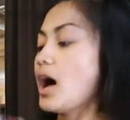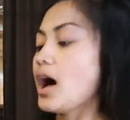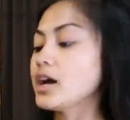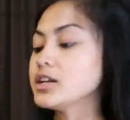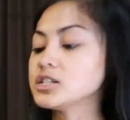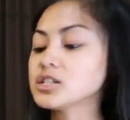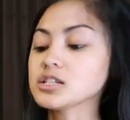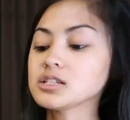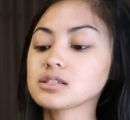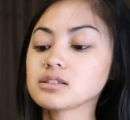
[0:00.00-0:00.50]

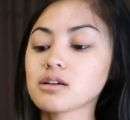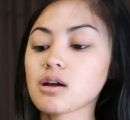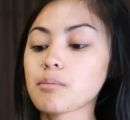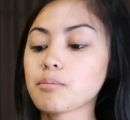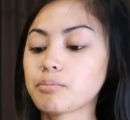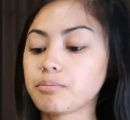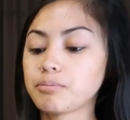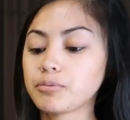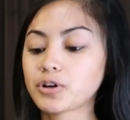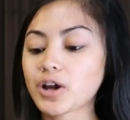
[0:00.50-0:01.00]
I just
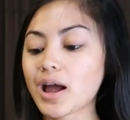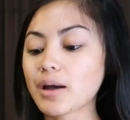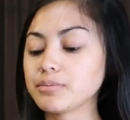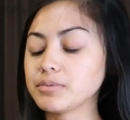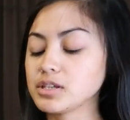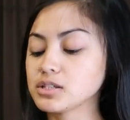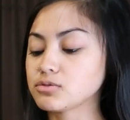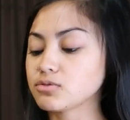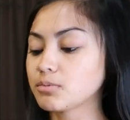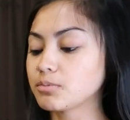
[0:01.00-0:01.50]
grabbed
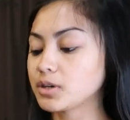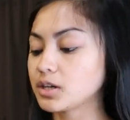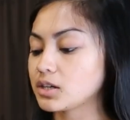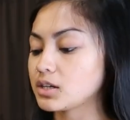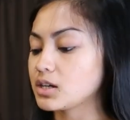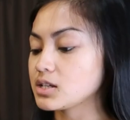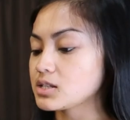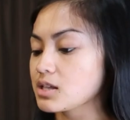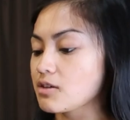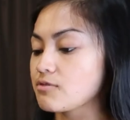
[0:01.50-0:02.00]
these from her
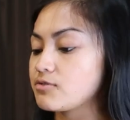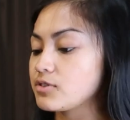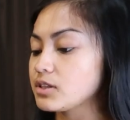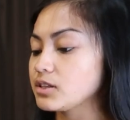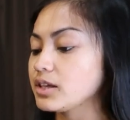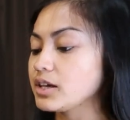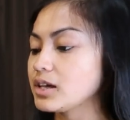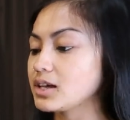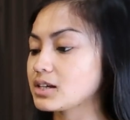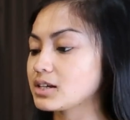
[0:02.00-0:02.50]
because I
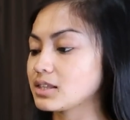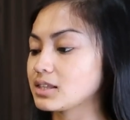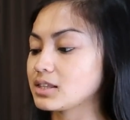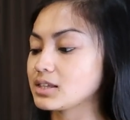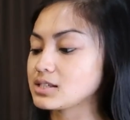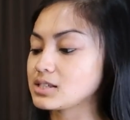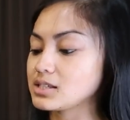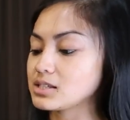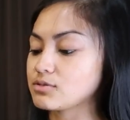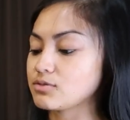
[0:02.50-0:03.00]
feel like
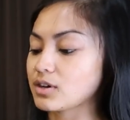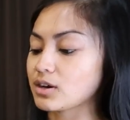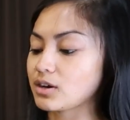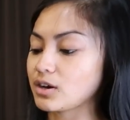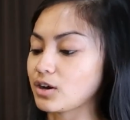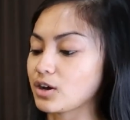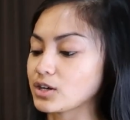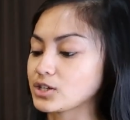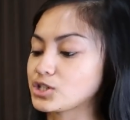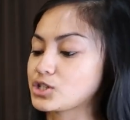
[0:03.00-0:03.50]
this is
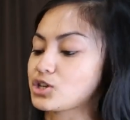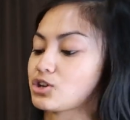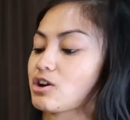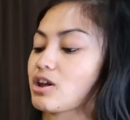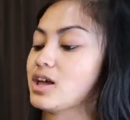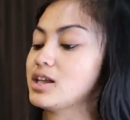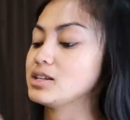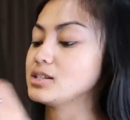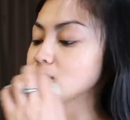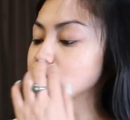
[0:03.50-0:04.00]
very on
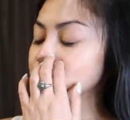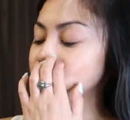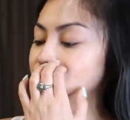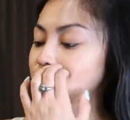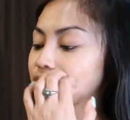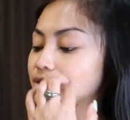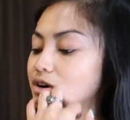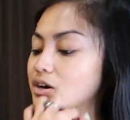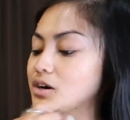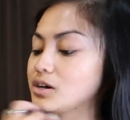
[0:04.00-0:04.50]
trend
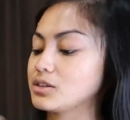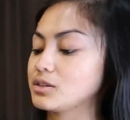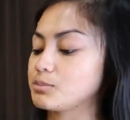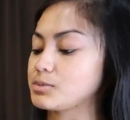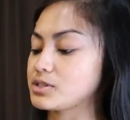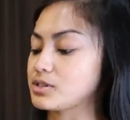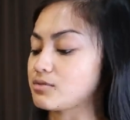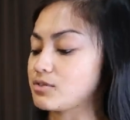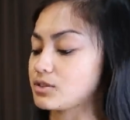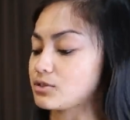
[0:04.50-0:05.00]
for the
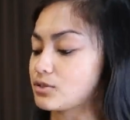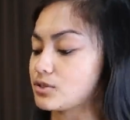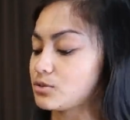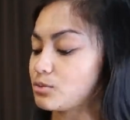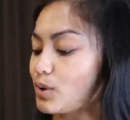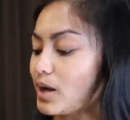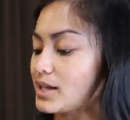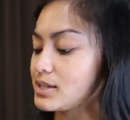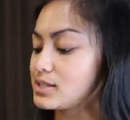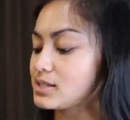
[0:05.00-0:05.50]
Pacific
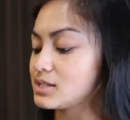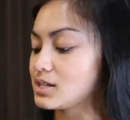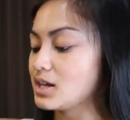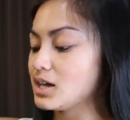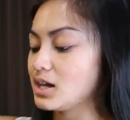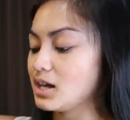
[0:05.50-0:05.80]
Northwest.